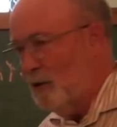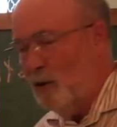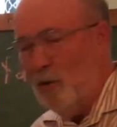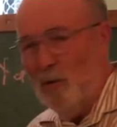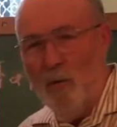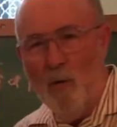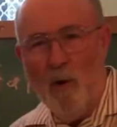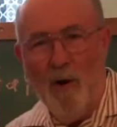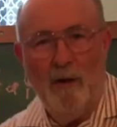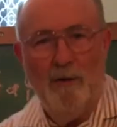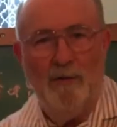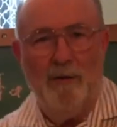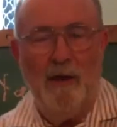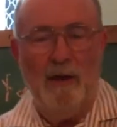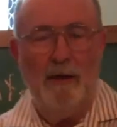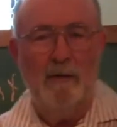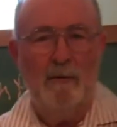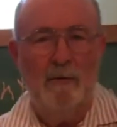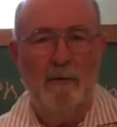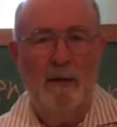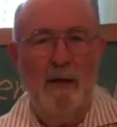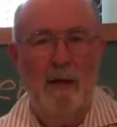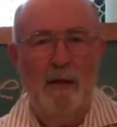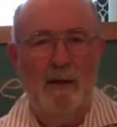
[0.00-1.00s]
Who are they?
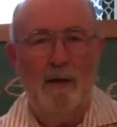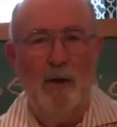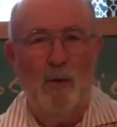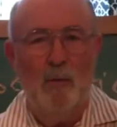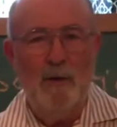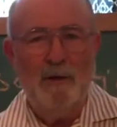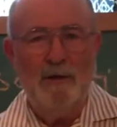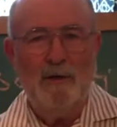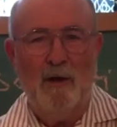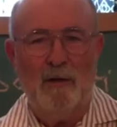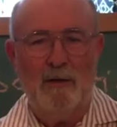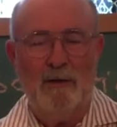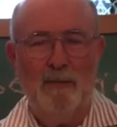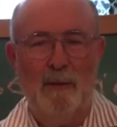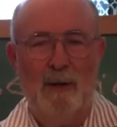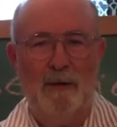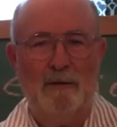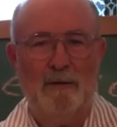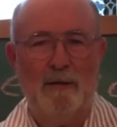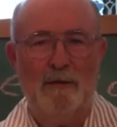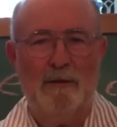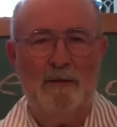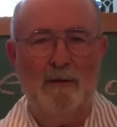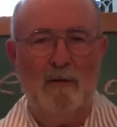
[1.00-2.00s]
We talked about
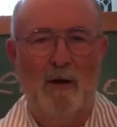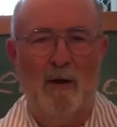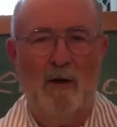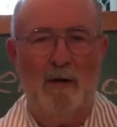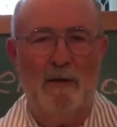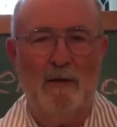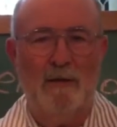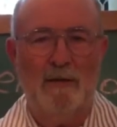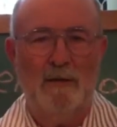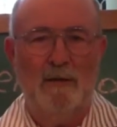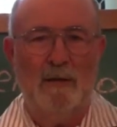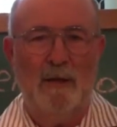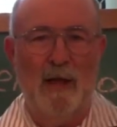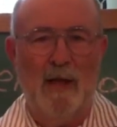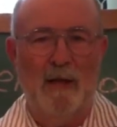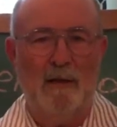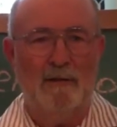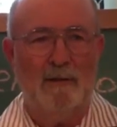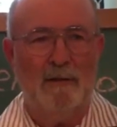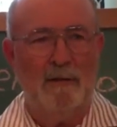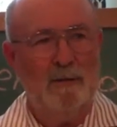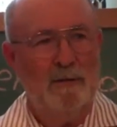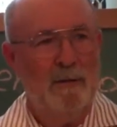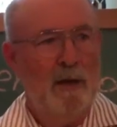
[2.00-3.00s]
this in audience
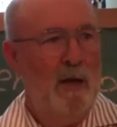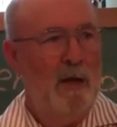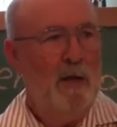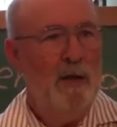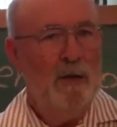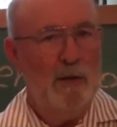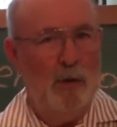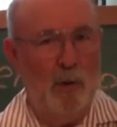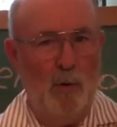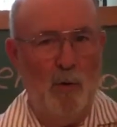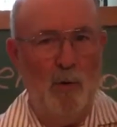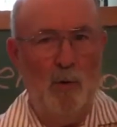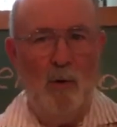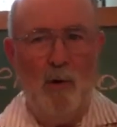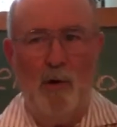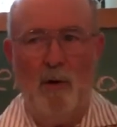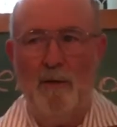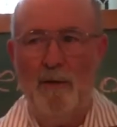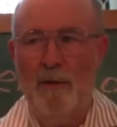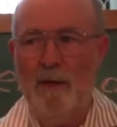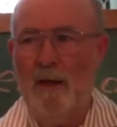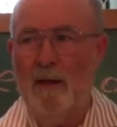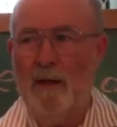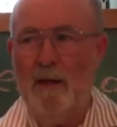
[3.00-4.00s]
analysis. Who are
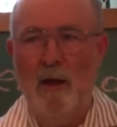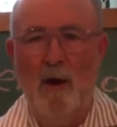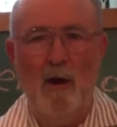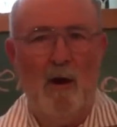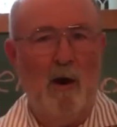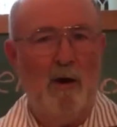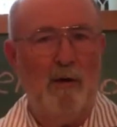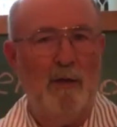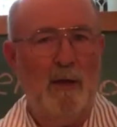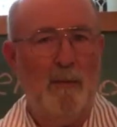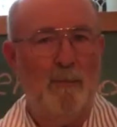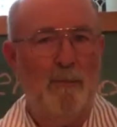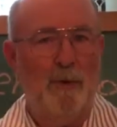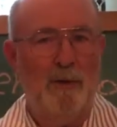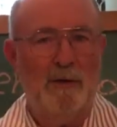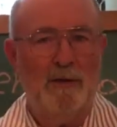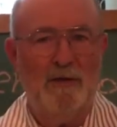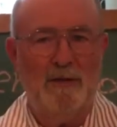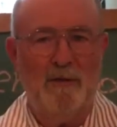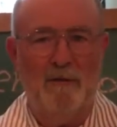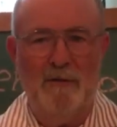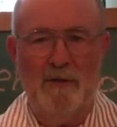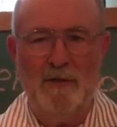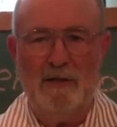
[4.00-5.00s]
they? Are they pretty
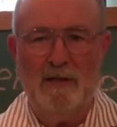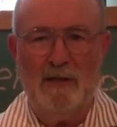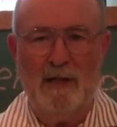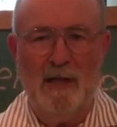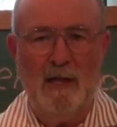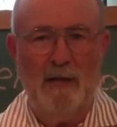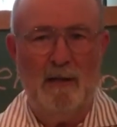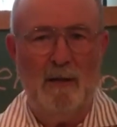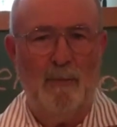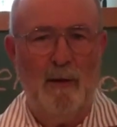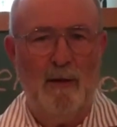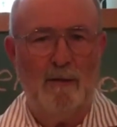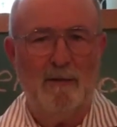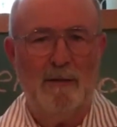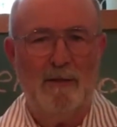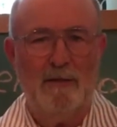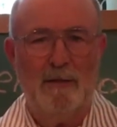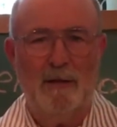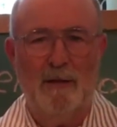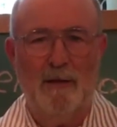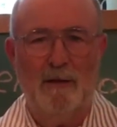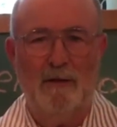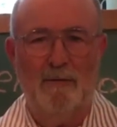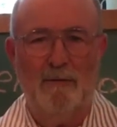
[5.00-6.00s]
sophisticated about this
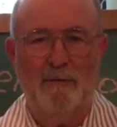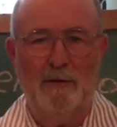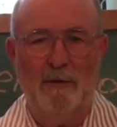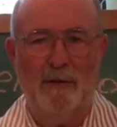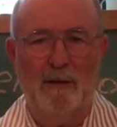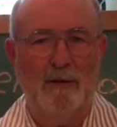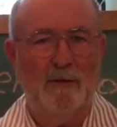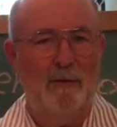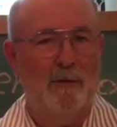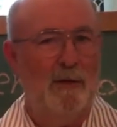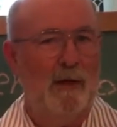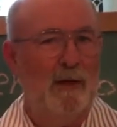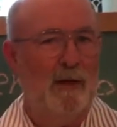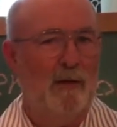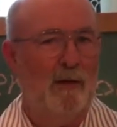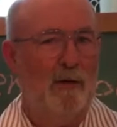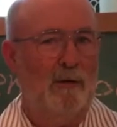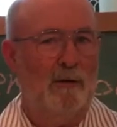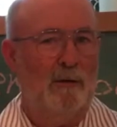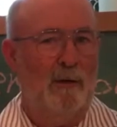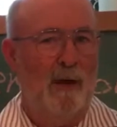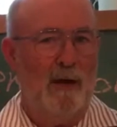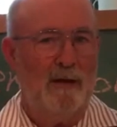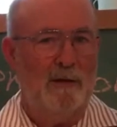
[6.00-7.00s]
kind of thing? Do they hear a
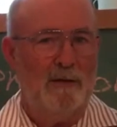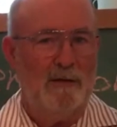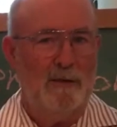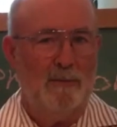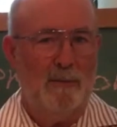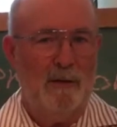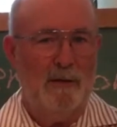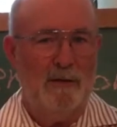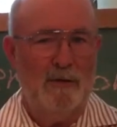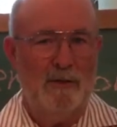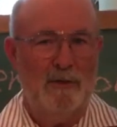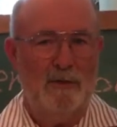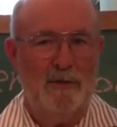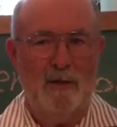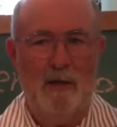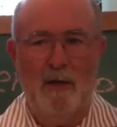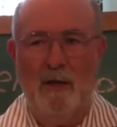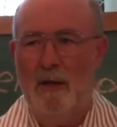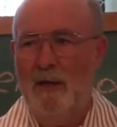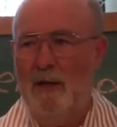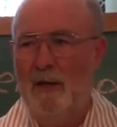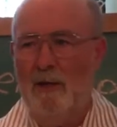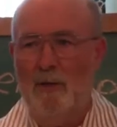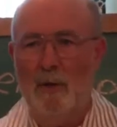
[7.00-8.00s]
lot of speeches?
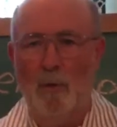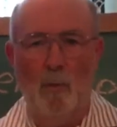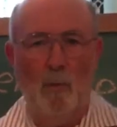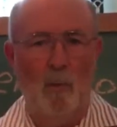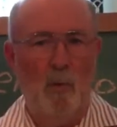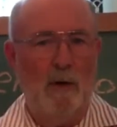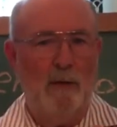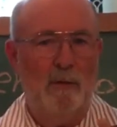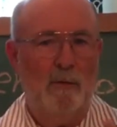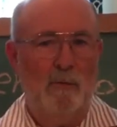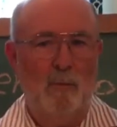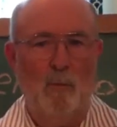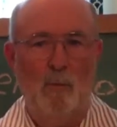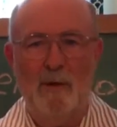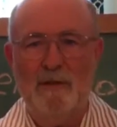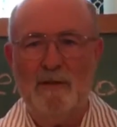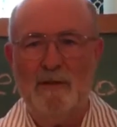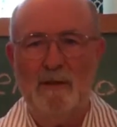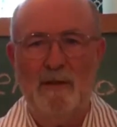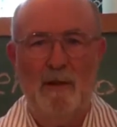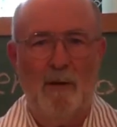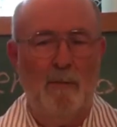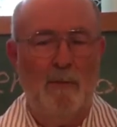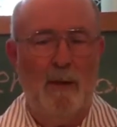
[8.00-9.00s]
What's
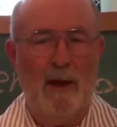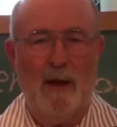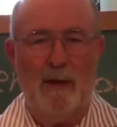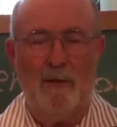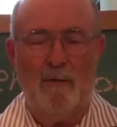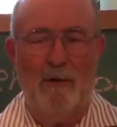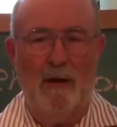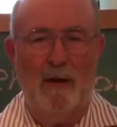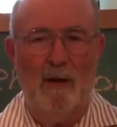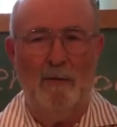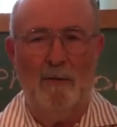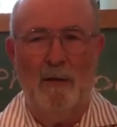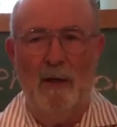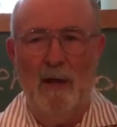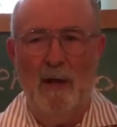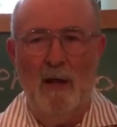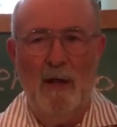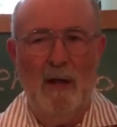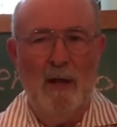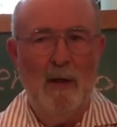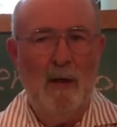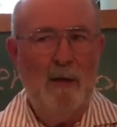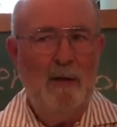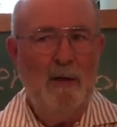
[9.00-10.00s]
their background?
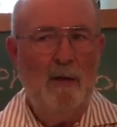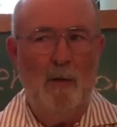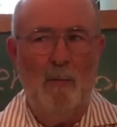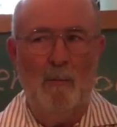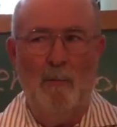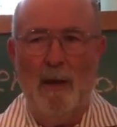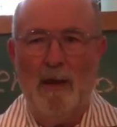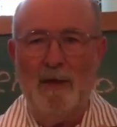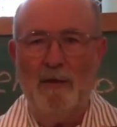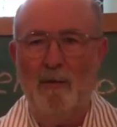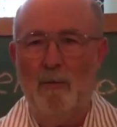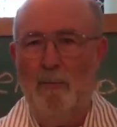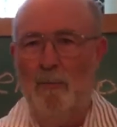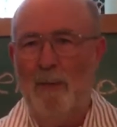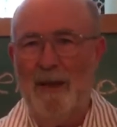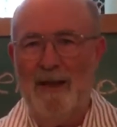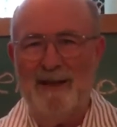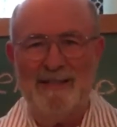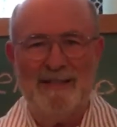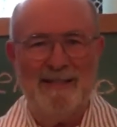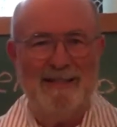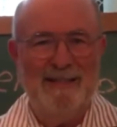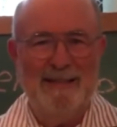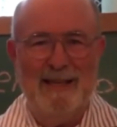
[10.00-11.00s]
Make your
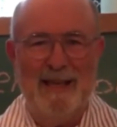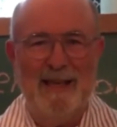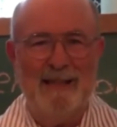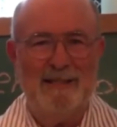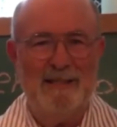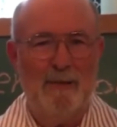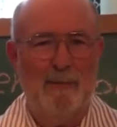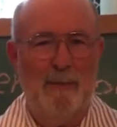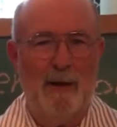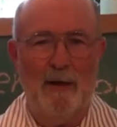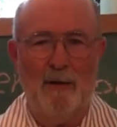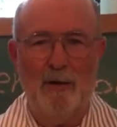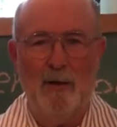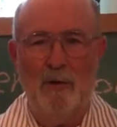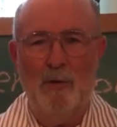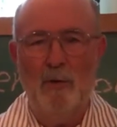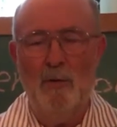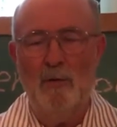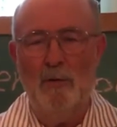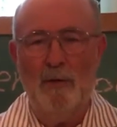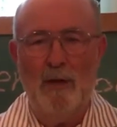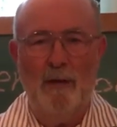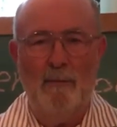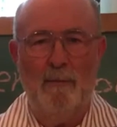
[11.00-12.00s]
best guess about
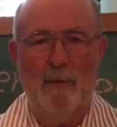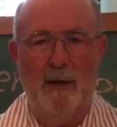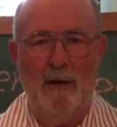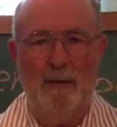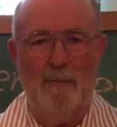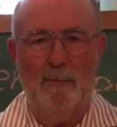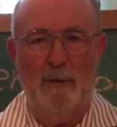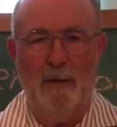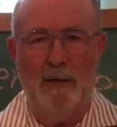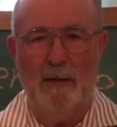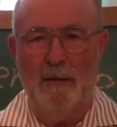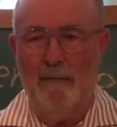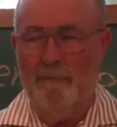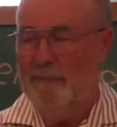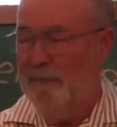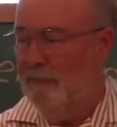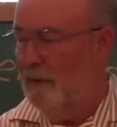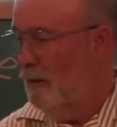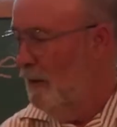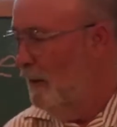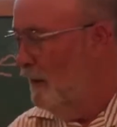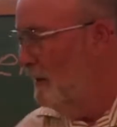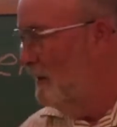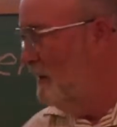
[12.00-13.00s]
who they might be.
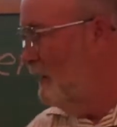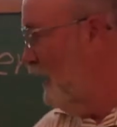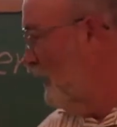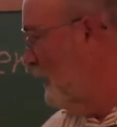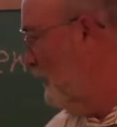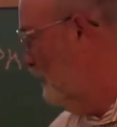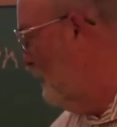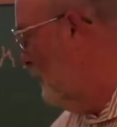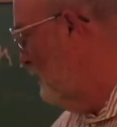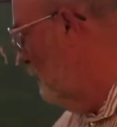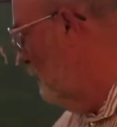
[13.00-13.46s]
Second thing